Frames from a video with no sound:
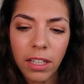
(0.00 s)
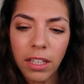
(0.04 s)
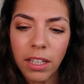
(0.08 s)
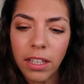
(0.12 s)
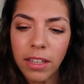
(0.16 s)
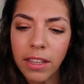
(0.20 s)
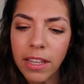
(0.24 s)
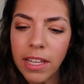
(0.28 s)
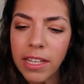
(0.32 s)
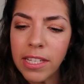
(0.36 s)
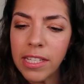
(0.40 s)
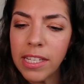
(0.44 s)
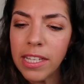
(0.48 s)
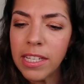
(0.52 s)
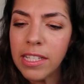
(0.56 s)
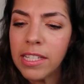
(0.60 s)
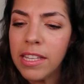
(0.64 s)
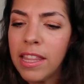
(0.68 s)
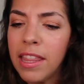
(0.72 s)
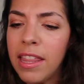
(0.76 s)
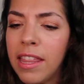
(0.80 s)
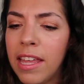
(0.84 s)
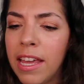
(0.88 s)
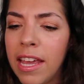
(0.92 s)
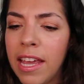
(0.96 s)
This is
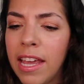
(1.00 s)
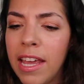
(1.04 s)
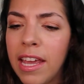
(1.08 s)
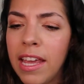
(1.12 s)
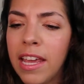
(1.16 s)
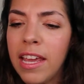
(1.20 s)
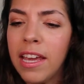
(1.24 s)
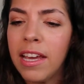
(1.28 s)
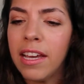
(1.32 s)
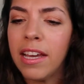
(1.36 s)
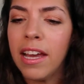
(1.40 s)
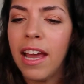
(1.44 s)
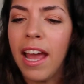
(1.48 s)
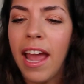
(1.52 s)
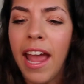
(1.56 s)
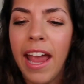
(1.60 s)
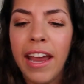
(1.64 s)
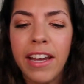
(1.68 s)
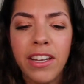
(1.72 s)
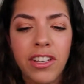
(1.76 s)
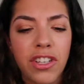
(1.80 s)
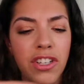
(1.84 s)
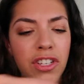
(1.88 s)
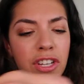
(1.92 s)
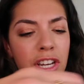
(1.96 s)
the
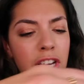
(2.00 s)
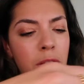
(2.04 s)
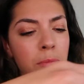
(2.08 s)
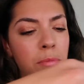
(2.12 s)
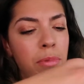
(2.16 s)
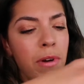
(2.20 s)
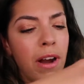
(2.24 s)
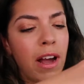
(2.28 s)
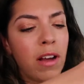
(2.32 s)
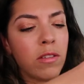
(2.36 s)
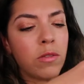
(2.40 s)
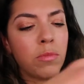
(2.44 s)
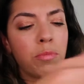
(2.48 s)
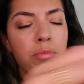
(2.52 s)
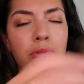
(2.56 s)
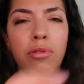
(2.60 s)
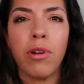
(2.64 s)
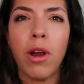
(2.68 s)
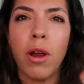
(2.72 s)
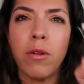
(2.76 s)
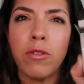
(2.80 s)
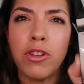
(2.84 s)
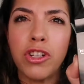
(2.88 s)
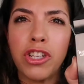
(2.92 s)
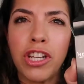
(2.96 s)
HD Brows
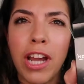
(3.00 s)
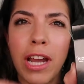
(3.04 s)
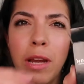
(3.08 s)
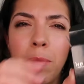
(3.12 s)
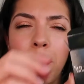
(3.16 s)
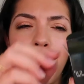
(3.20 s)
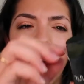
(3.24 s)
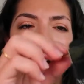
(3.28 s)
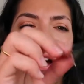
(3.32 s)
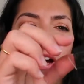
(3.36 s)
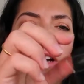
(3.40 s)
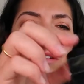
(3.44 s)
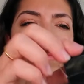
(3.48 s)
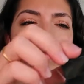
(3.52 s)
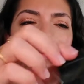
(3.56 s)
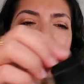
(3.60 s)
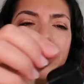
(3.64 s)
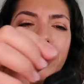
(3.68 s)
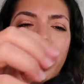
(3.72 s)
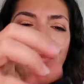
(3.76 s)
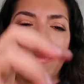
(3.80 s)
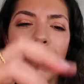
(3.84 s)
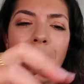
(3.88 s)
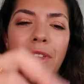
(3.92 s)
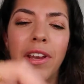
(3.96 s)
Pro Shaper
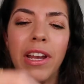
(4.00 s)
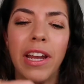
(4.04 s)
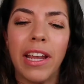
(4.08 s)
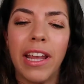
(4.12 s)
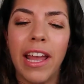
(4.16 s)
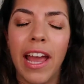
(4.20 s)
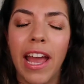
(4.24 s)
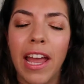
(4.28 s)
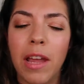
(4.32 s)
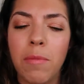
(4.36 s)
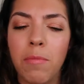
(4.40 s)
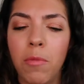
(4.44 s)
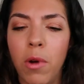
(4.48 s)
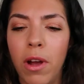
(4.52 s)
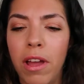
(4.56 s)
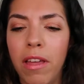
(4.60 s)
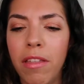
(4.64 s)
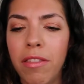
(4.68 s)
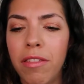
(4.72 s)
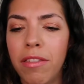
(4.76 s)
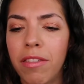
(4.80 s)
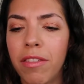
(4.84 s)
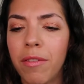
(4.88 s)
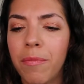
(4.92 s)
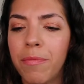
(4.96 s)
that it came
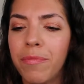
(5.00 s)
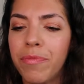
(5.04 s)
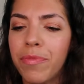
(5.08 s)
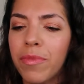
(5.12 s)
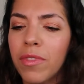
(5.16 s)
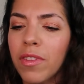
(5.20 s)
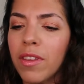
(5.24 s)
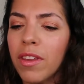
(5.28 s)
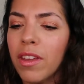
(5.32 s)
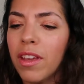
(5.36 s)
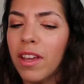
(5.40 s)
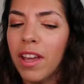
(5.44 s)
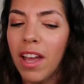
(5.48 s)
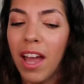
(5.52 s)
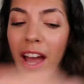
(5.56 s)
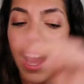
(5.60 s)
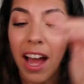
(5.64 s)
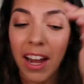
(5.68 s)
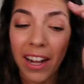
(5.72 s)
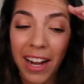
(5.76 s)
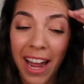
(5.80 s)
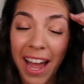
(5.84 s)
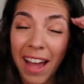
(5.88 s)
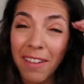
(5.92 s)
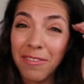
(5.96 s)
with,
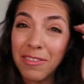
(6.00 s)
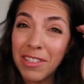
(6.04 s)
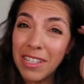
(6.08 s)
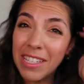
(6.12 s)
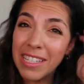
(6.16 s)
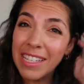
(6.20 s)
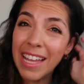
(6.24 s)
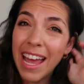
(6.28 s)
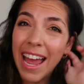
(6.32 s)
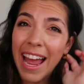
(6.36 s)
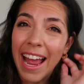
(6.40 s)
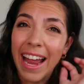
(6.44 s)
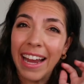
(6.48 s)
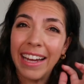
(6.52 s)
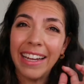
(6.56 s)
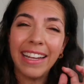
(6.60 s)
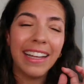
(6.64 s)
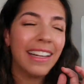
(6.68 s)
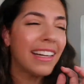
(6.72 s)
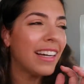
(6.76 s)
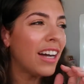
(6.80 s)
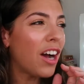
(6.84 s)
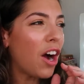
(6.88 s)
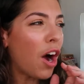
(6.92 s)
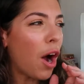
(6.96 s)
and I have to
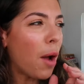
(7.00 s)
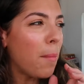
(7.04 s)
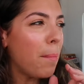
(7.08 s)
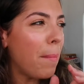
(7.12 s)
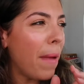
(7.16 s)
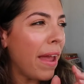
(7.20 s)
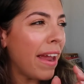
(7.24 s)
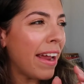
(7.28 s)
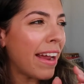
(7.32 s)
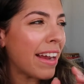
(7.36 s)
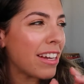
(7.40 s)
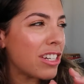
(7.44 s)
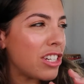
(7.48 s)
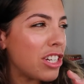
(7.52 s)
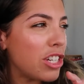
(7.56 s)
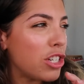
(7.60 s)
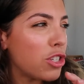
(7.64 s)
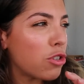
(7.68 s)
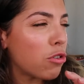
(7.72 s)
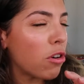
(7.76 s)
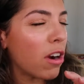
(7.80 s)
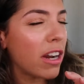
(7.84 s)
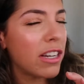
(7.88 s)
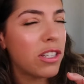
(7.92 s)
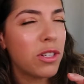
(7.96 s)
say, I may actually
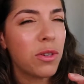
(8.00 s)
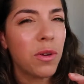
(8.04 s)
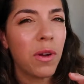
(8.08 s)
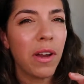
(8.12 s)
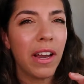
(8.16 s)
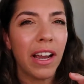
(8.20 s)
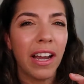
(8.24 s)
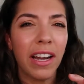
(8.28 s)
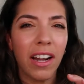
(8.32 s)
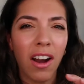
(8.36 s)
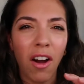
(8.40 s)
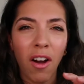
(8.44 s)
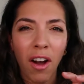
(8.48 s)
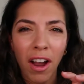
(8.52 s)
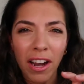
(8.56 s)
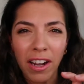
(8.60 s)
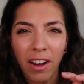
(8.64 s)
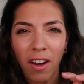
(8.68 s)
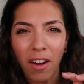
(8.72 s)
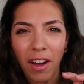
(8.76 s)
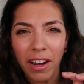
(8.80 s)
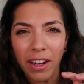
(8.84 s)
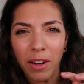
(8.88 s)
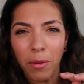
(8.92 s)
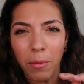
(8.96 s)
try doing an
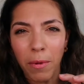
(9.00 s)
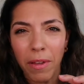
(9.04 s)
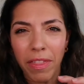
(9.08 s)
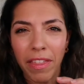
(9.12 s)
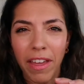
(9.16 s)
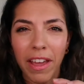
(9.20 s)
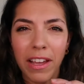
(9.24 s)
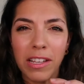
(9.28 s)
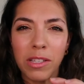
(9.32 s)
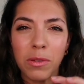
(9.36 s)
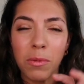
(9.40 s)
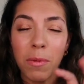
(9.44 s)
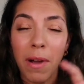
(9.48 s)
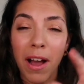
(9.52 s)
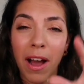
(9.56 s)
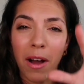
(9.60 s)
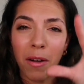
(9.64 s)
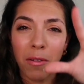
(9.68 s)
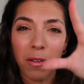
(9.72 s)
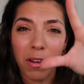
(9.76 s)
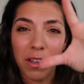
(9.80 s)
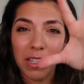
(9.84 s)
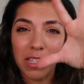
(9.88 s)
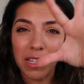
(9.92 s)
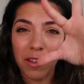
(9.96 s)
eyeliner with it as
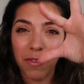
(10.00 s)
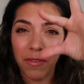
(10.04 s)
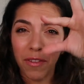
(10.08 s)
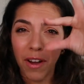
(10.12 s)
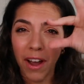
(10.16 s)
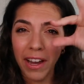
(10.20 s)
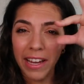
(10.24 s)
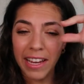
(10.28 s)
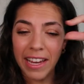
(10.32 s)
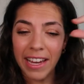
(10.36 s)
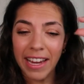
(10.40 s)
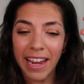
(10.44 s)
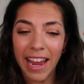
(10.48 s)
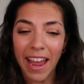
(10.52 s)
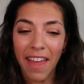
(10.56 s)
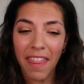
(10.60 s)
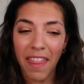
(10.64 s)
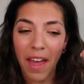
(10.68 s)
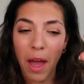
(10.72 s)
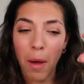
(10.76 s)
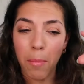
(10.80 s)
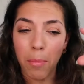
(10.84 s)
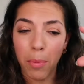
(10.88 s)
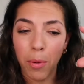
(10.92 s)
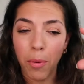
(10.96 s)
well, because if I can get
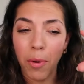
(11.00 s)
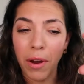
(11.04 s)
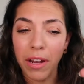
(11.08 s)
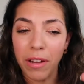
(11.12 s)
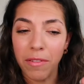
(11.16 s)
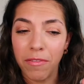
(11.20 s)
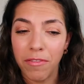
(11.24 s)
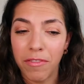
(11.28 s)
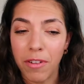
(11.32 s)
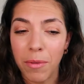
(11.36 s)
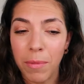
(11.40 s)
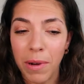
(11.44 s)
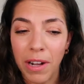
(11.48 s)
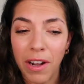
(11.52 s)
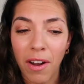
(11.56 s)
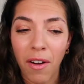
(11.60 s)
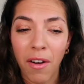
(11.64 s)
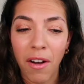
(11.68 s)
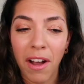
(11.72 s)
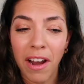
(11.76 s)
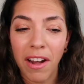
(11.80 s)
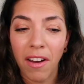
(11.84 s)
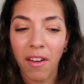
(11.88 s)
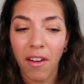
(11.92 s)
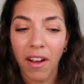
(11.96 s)
that point from an
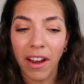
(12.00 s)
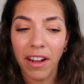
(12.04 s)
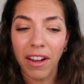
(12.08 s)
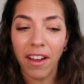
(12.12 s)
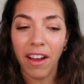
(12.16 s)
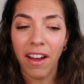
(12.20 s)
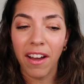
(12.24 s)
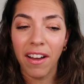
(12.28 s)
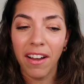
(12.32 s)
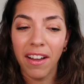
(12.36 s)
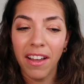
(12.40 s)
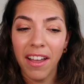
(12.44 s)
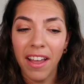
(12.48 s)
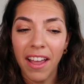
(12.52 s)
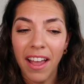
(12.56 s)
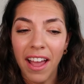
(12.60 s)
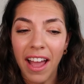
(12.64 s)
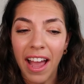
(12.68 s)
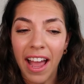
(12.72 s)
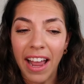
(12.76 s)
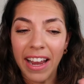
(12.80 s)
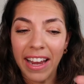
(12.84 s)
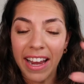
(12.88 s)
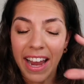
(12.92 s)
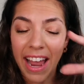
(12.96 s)
eyeliner
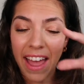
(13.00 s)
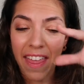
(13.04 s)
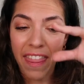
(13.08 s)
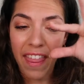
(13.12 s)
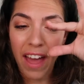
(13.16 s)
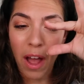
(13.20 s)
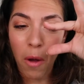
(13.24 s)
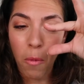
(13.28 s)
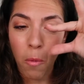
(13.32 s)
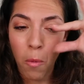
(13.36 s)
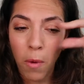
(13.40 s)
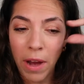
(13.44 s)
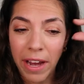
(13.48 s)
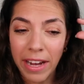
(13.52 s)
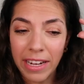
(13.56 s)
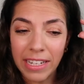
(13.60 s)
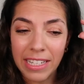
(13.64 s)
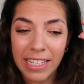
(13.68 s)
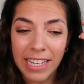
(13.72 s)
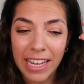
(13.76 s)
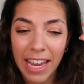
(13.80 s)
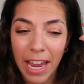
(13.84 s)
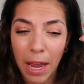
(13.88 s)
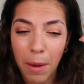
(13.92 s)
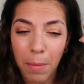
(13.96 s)
and get that wing
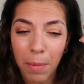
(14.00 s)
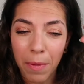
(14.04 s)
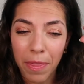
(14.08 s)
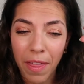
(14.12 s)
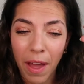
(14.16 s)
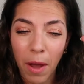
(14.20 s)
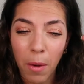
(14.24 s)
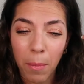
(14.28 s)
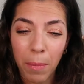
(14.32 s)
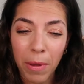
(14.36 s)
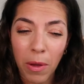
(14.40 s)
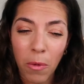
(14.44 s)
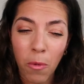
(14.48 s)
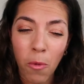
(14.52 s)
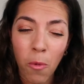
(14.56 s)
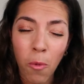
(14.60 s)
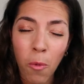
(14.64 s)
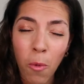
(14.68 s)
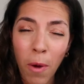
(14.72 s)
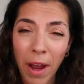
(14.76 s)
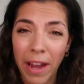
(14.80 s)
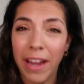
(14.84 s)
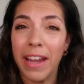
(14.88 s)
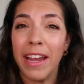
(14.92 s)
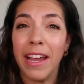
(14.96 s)
tip, that would be
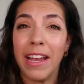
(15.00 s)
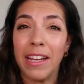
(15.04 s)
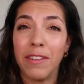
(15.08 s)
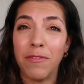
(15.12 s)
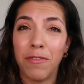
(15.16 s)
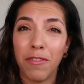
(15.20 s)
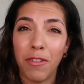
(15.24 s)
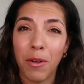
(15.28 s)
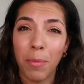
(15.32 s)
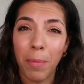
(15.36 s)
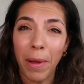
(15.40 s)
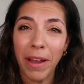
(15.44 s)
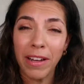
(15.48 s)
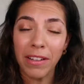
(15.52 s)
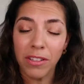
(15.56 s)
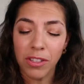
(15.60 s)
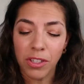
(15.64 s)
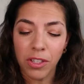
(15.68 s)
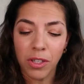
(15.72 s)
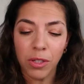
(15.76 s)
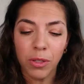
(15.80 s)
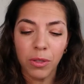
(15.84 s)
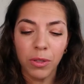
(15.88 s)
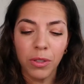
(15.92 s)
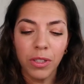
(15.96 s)
wicked for a
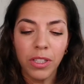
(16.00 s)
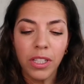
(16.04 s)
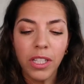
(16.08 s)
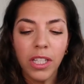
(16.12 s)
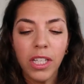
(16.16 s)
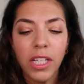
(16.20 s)
pencil.